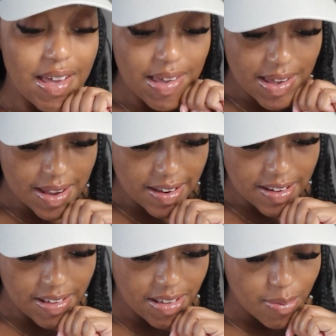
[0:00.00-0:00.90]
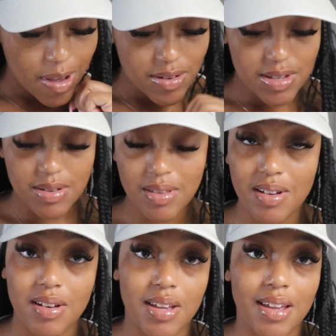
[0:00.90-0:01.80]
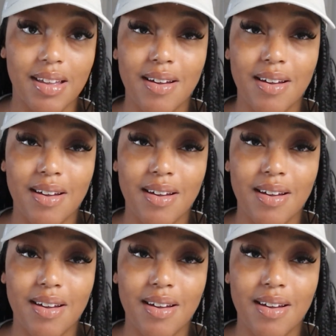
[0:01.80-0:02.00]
and it's about 2:30,